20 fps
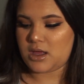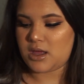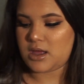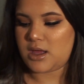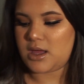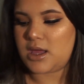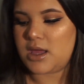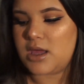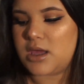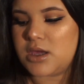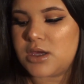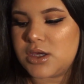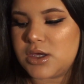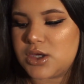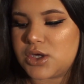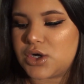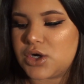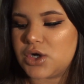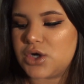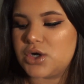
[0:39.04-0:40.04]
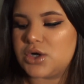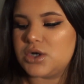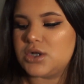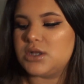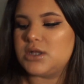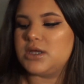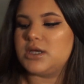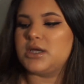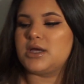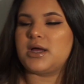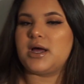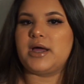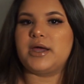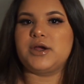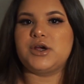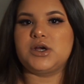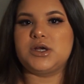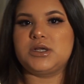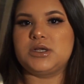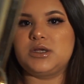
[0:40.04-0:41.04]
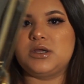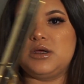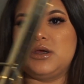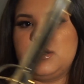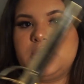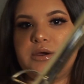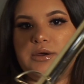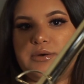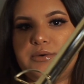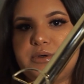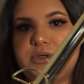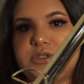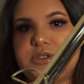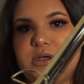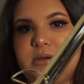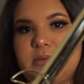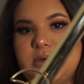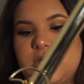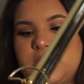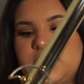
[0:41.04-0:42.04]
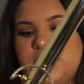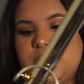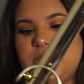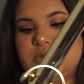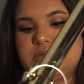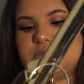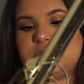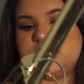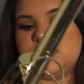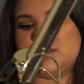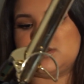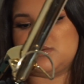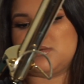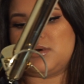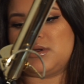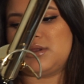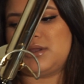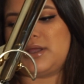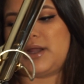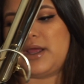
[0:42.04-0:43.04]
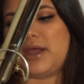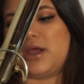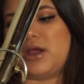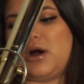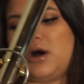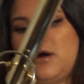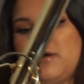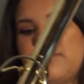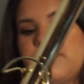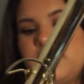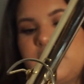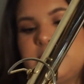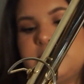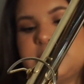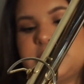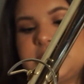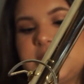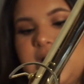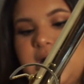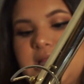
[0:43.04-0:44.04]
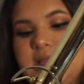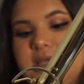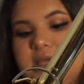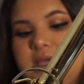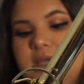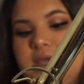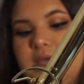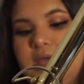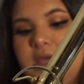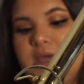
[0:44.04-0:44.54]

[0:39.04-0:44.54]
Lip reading: a curling iron, which I'm gonna use this one that I got from Sally.